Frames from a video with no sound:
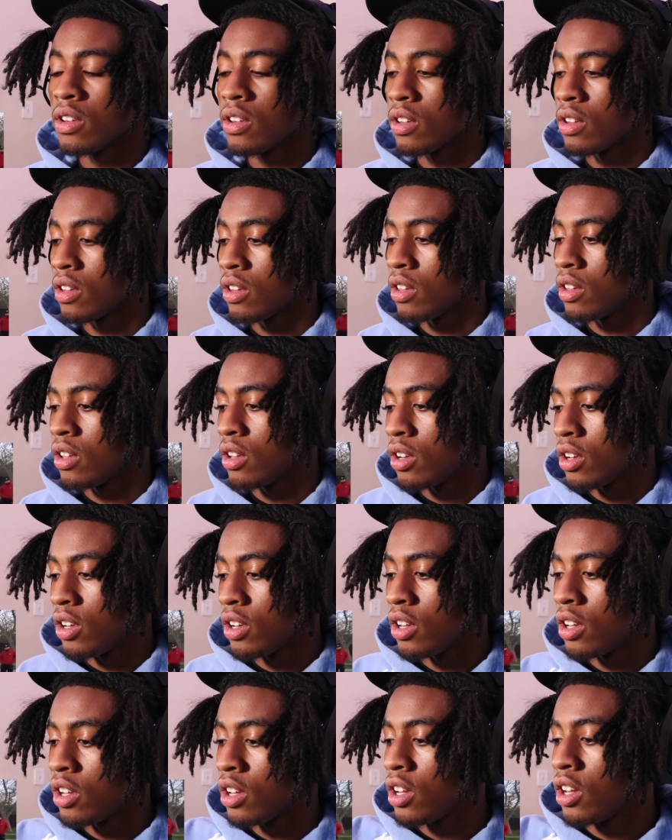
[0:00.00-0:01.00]
Three up, three
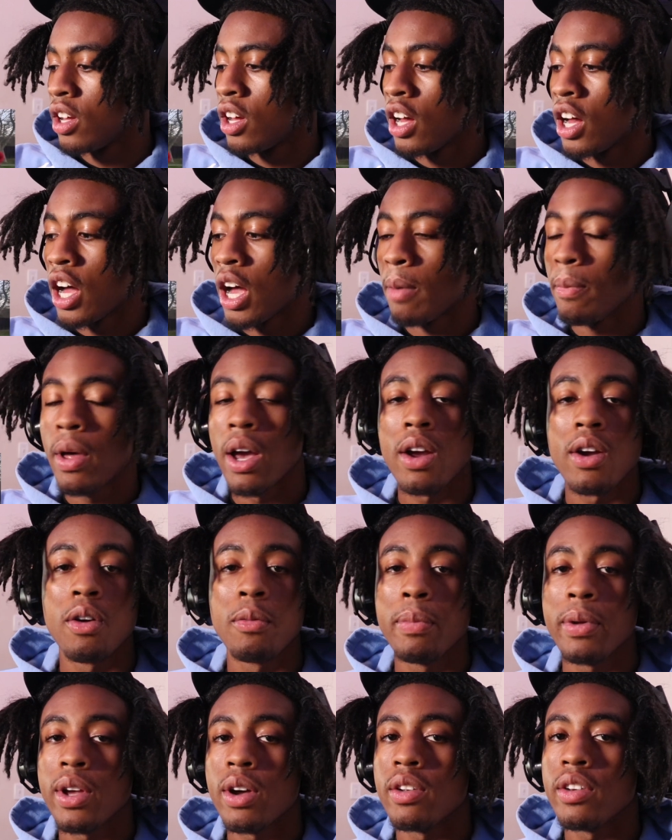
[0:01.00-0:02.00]
up. I'm not
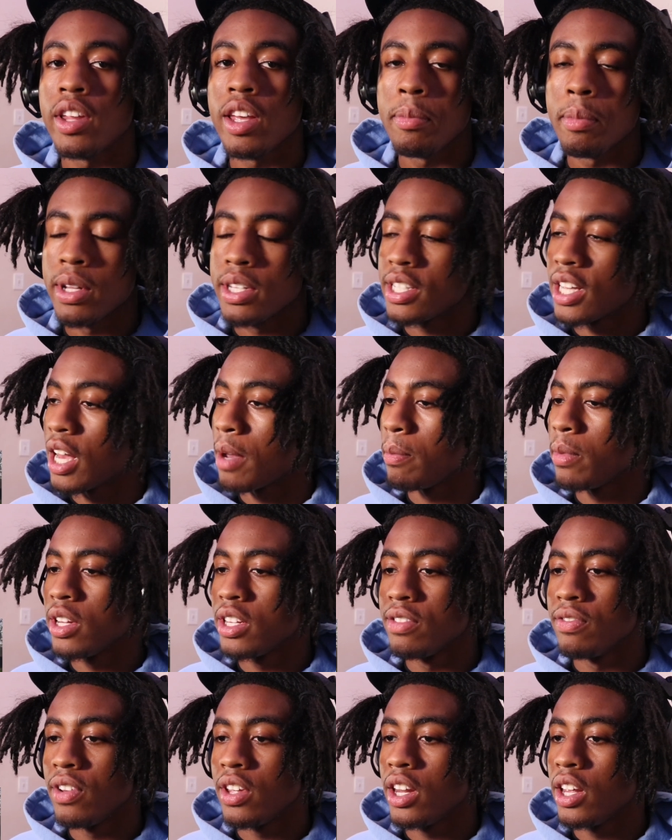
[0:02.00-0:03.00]
gonna be on demon time in
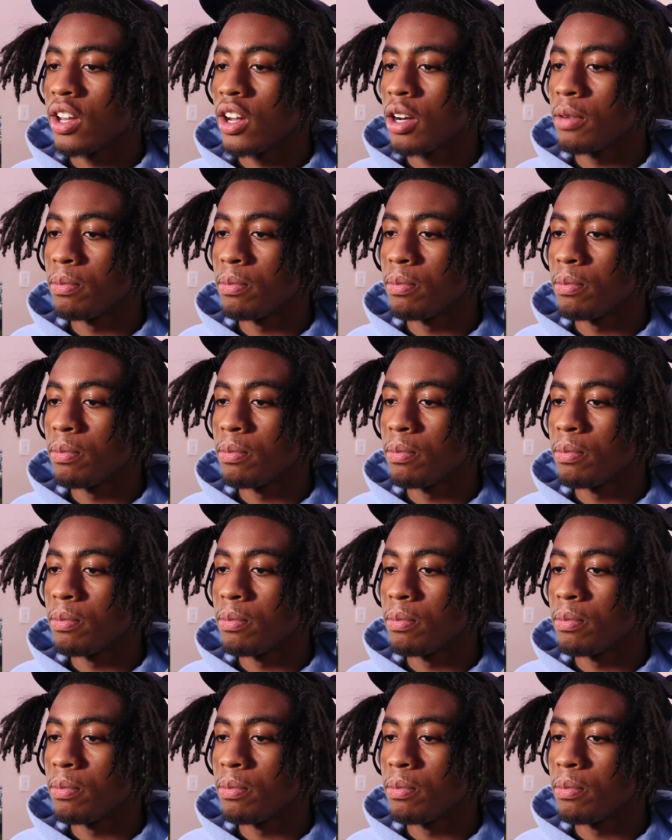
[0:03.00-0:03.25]
this video.